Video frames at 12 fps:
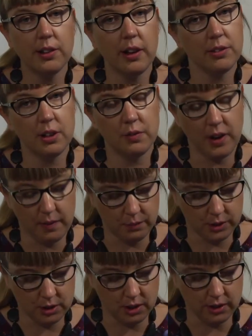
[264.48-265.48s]
lesson of
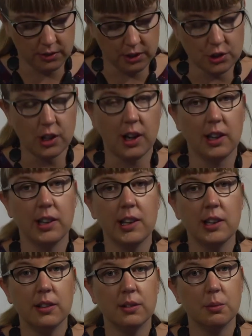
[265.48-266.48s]
advertising,
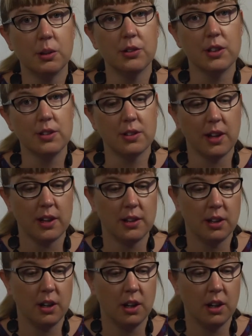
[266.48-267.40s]
Charlie," Whisky said.